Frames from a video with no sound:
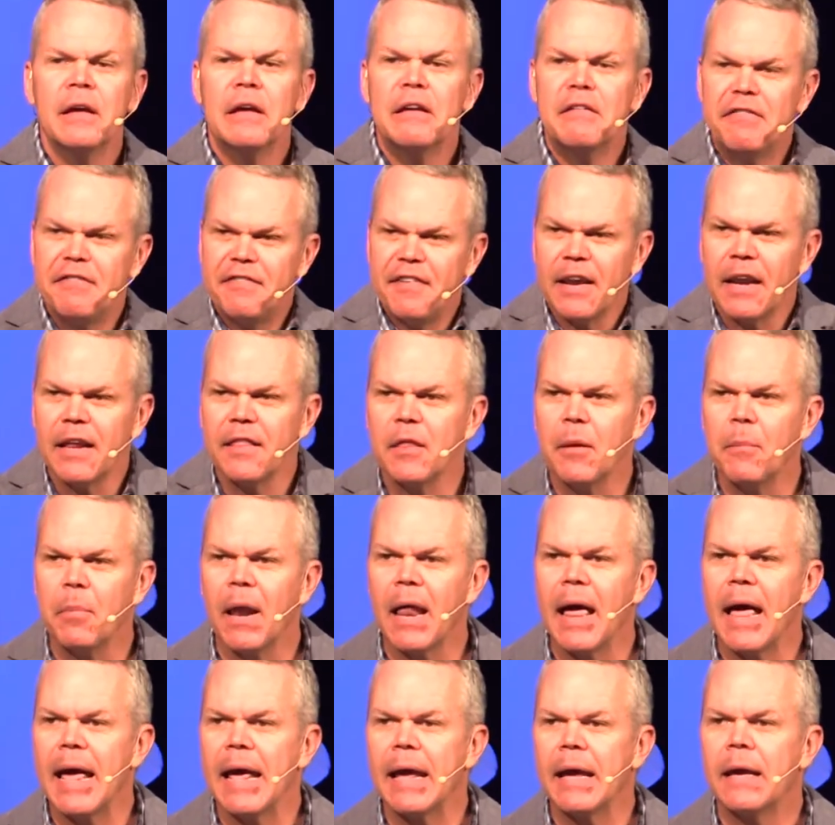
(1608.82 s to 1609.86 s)
fill in the
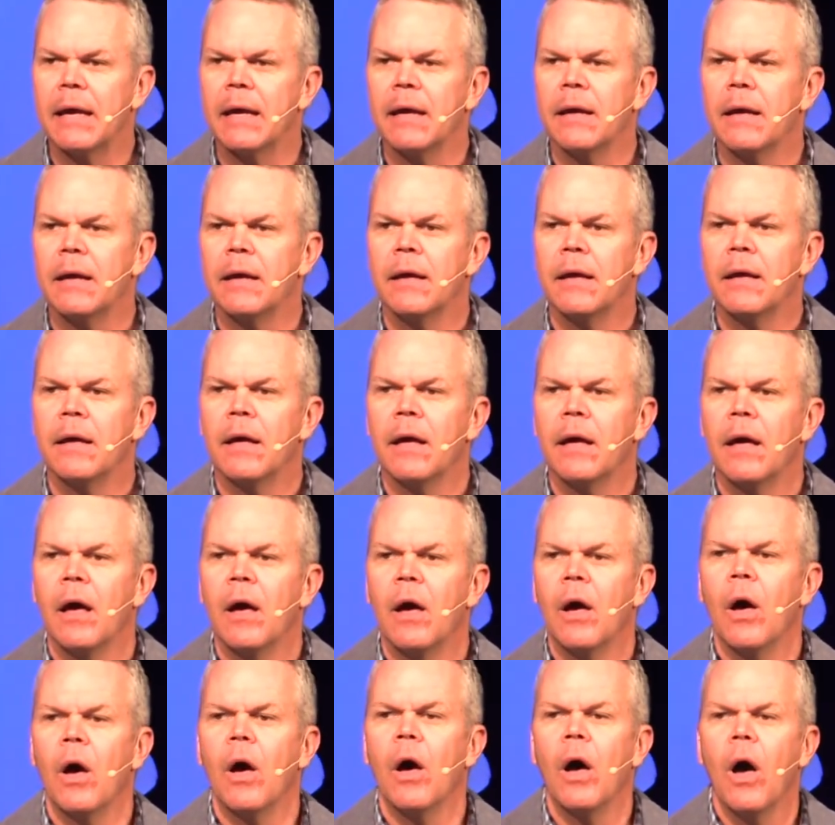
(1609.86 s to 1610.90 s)
blank,
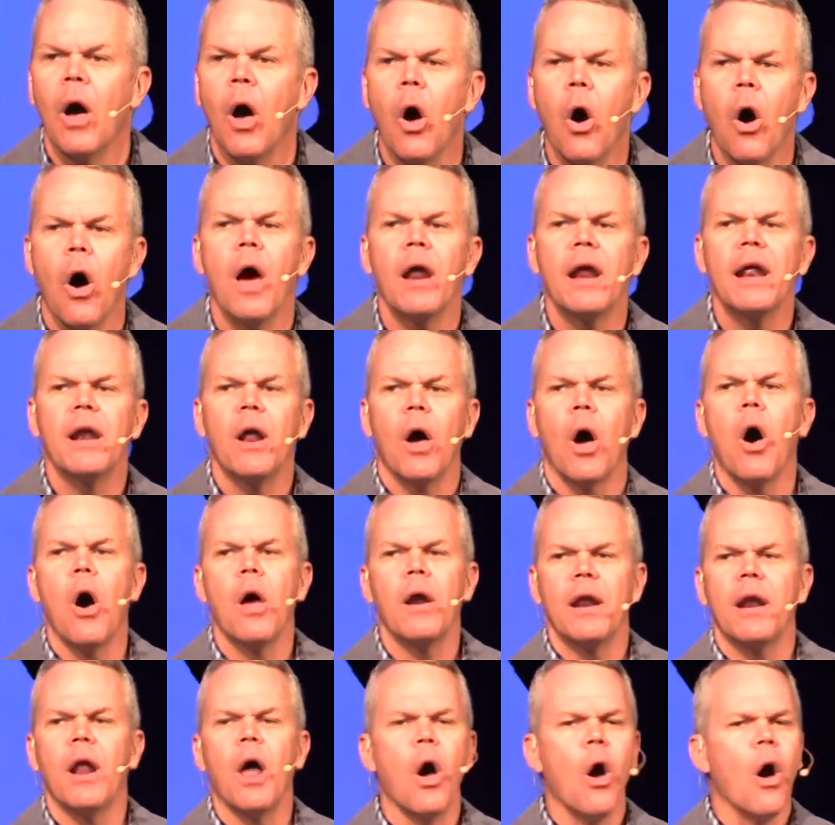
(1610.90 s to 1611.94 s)
on and
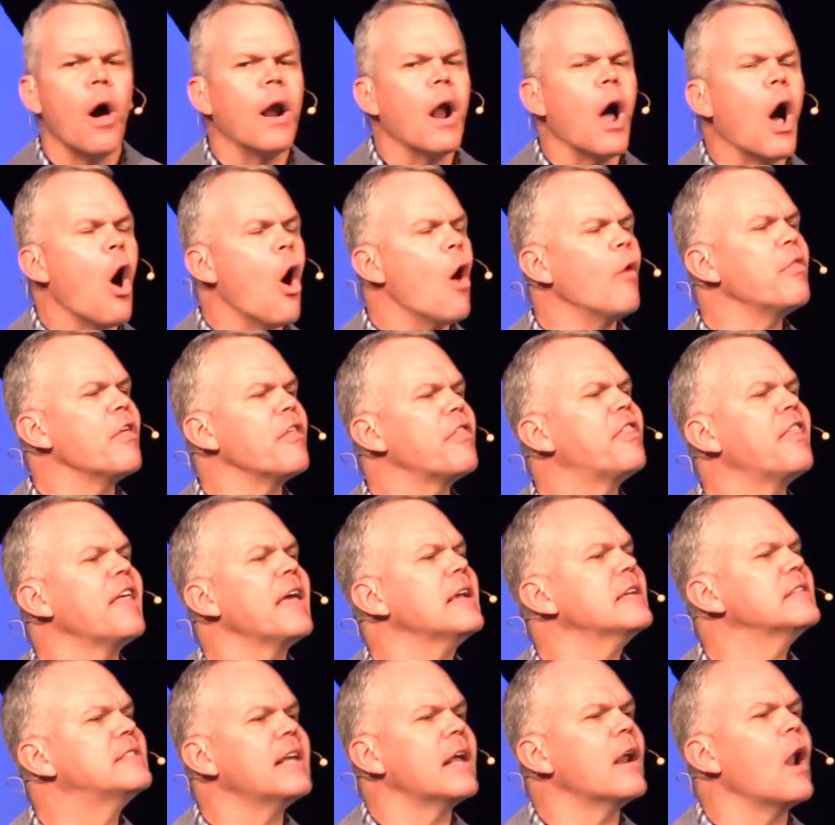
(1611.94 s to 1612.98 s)
on and on, all the
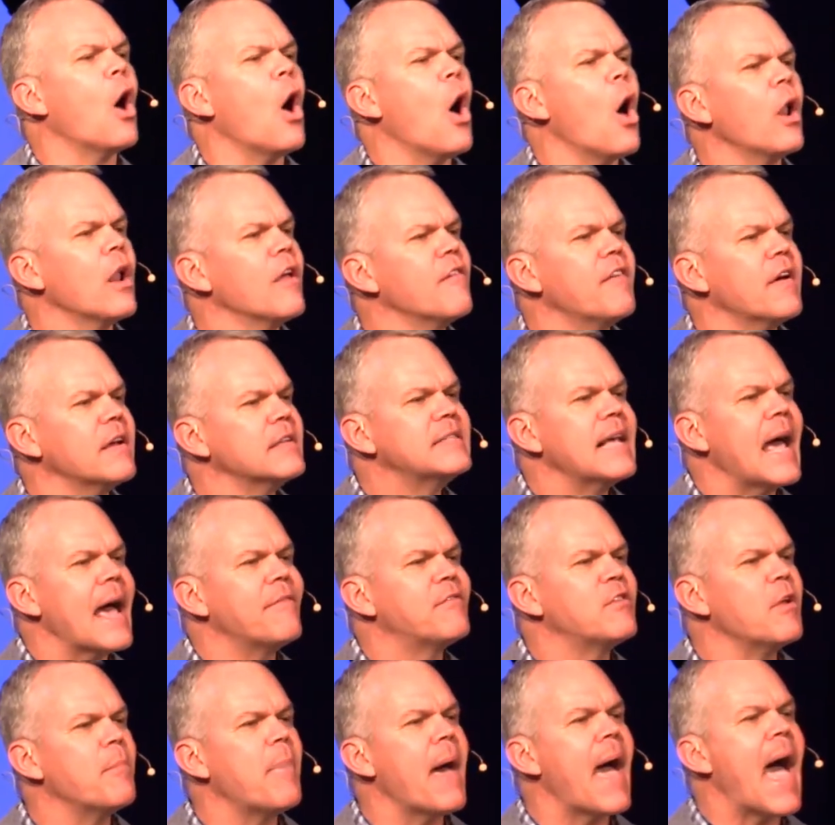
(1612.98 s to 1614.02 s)
things that all of us have to